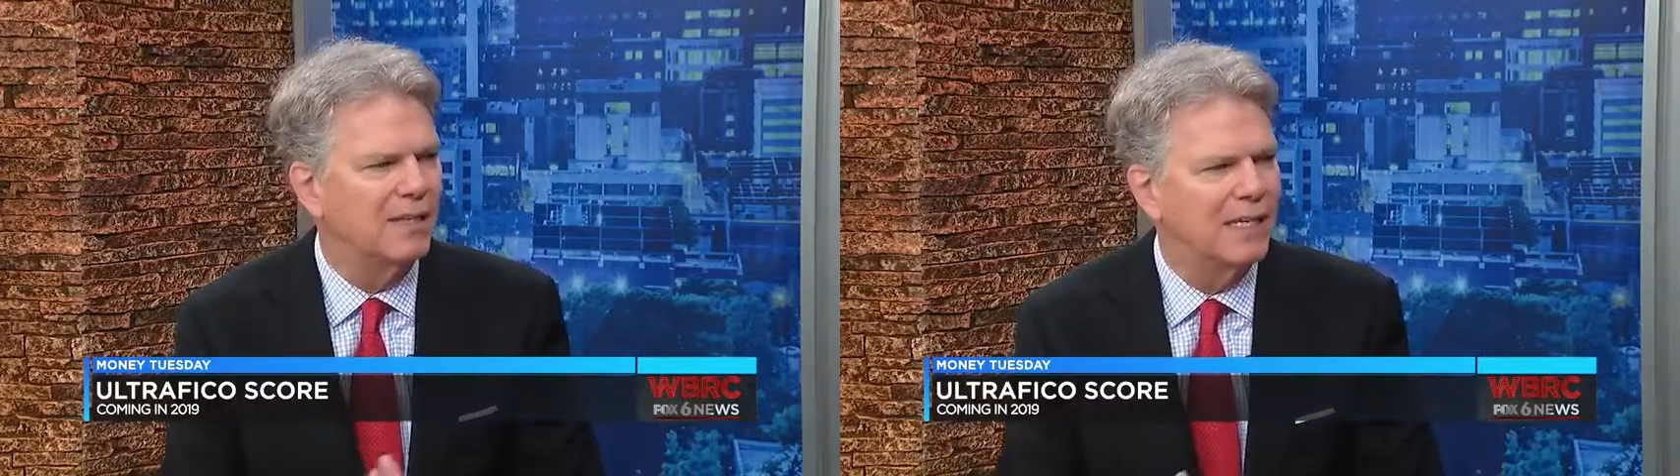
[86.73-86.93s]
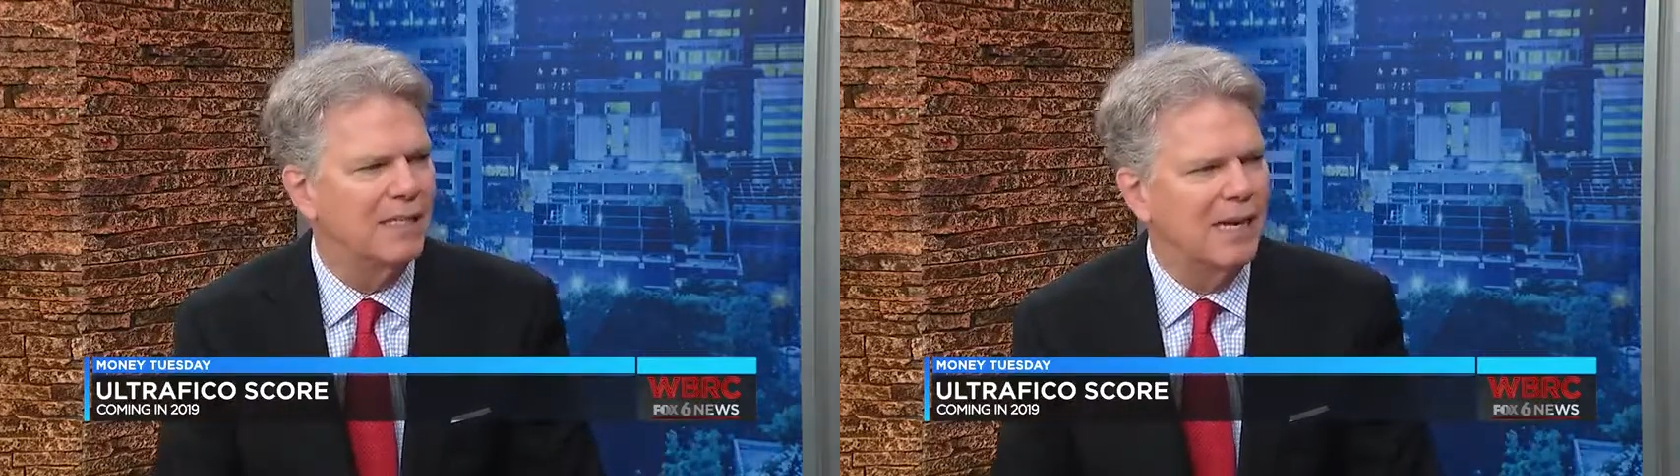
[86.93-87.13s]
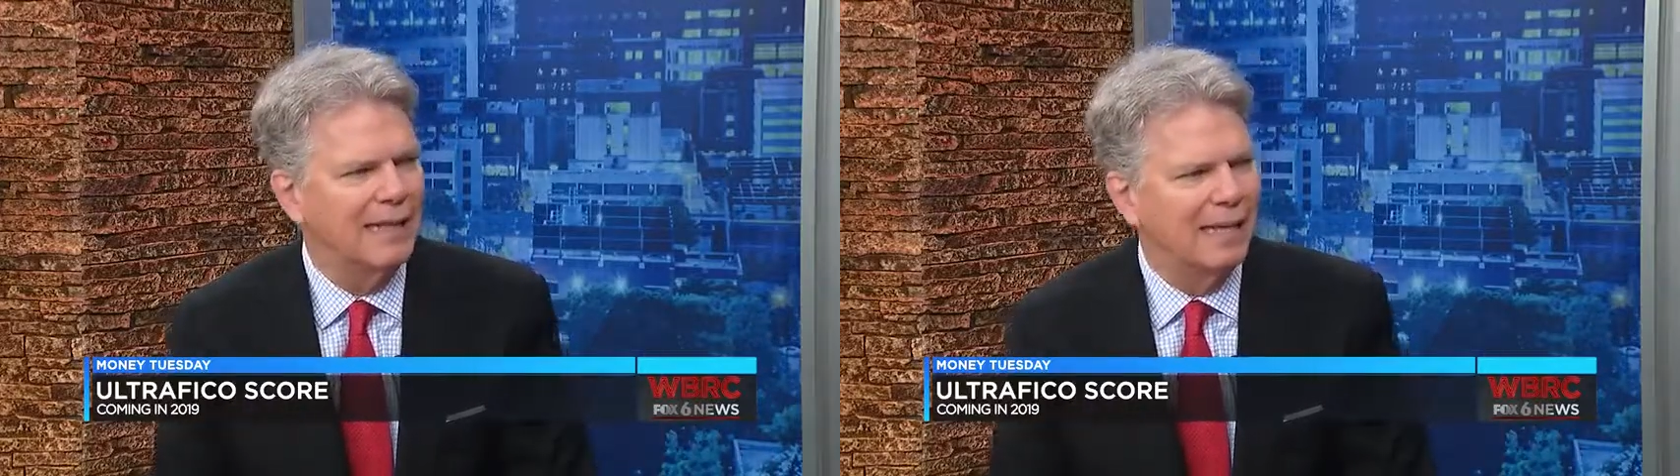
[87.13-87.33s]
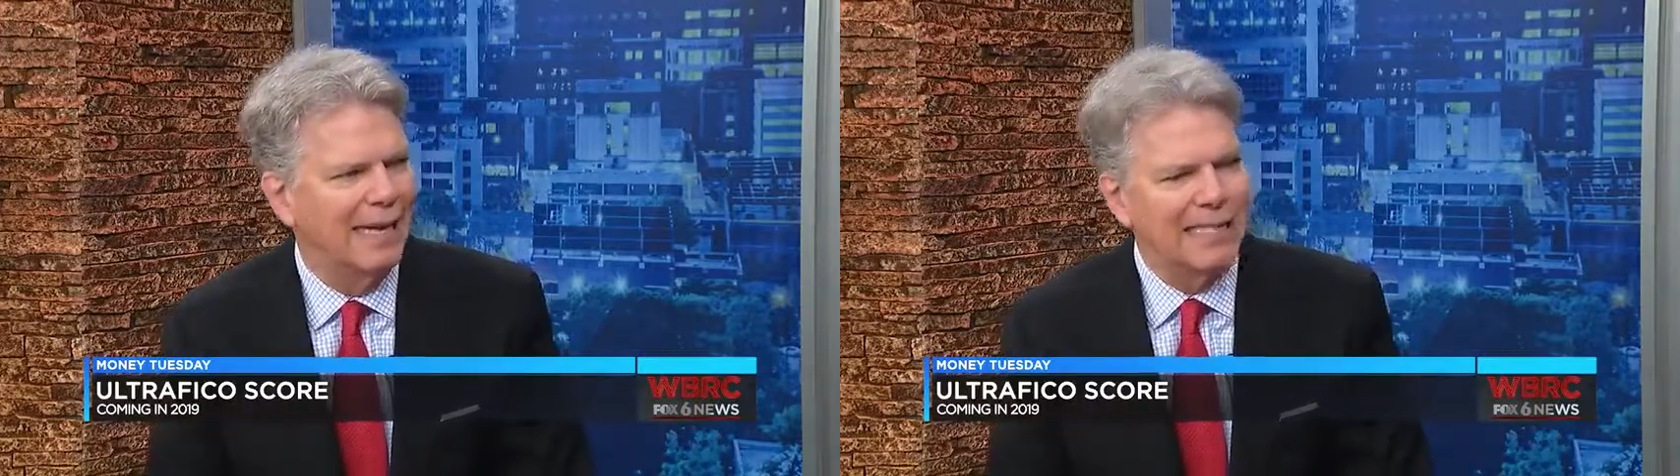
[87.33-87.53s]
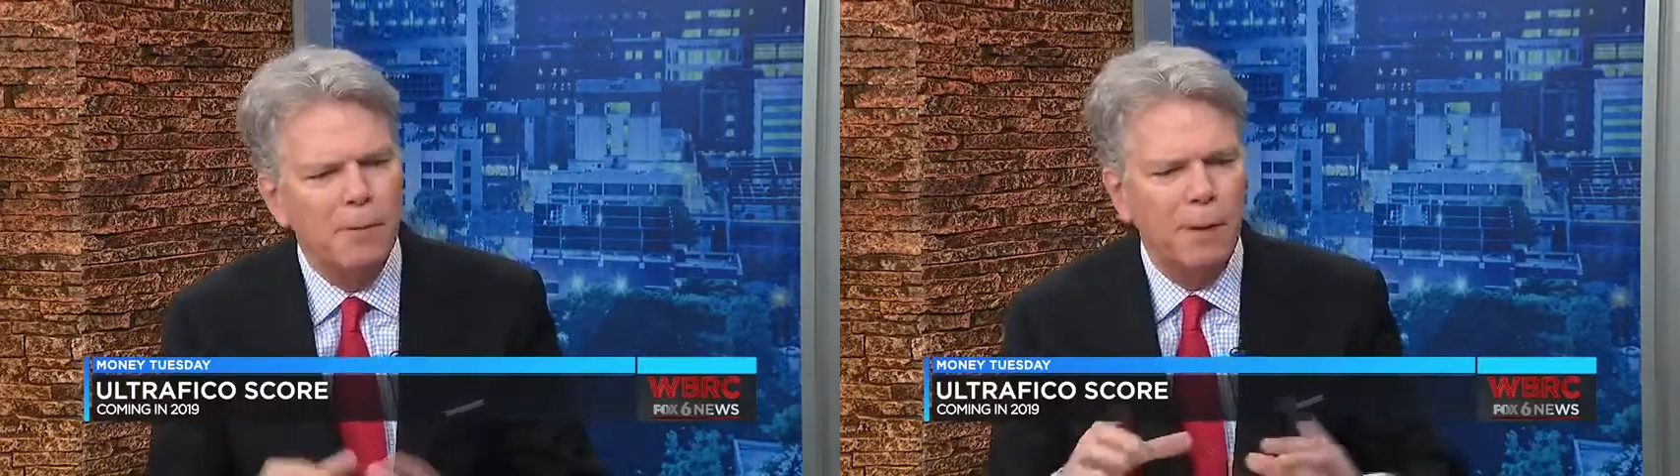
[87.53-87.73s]
and things like that,
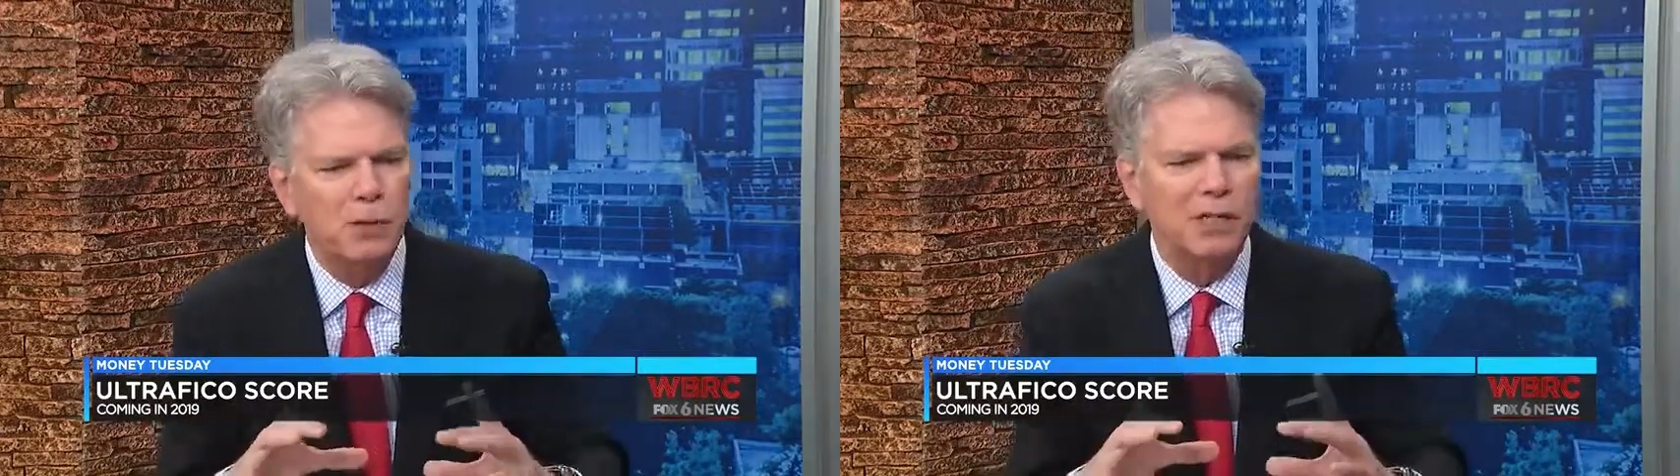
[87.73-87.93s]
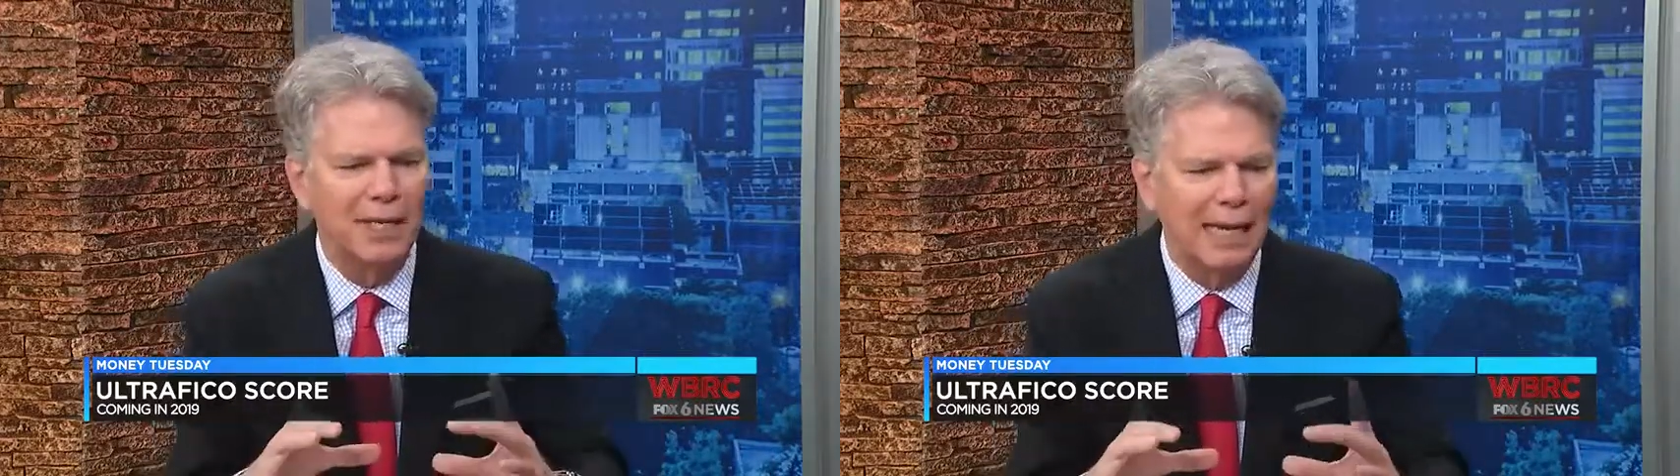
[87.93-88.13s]
okay. as opposed to an